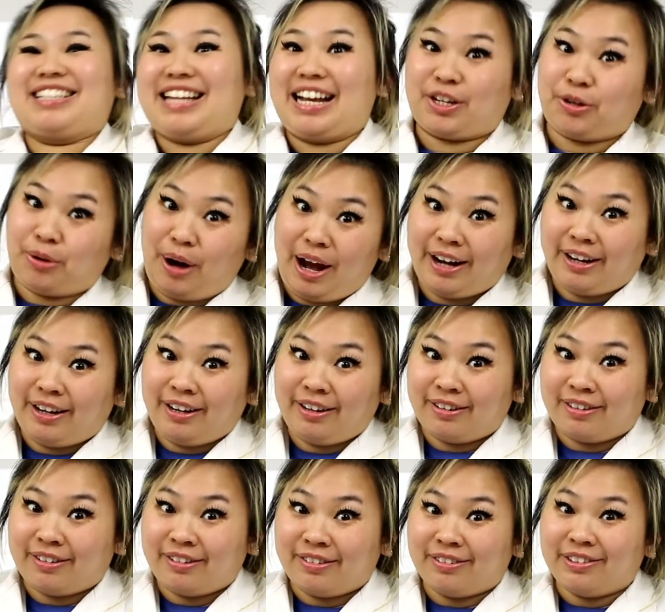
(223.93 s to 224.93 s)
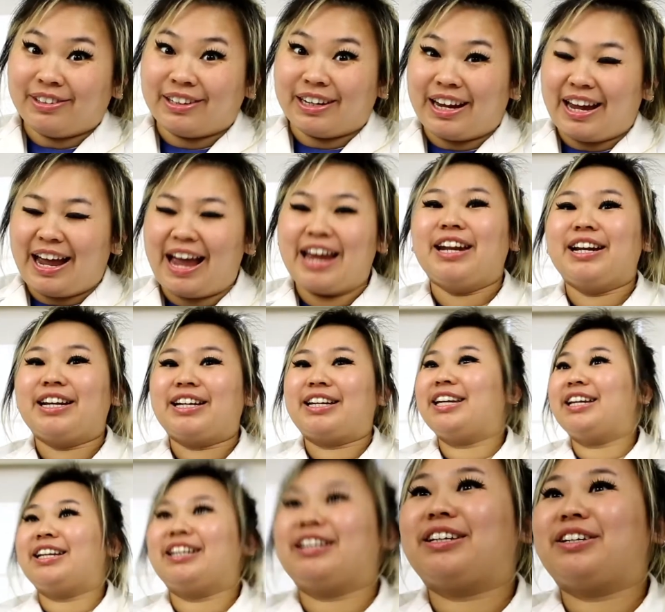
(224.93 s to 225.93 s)
I tried it and it
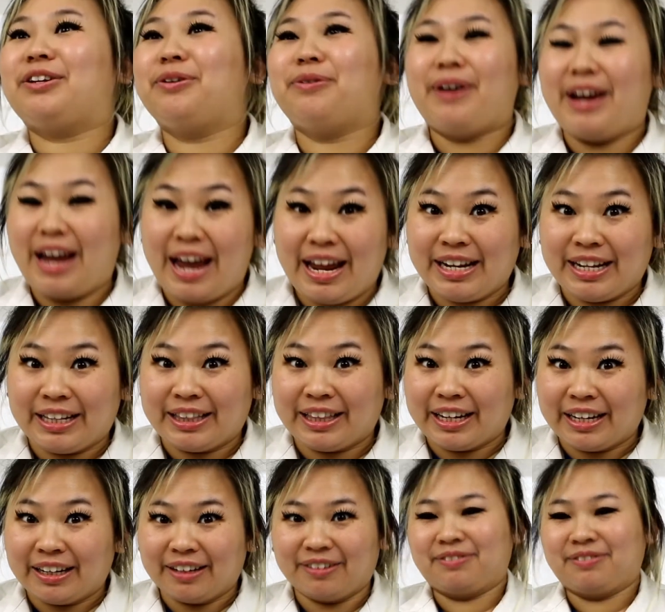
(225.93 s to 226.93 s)
didn't do anything.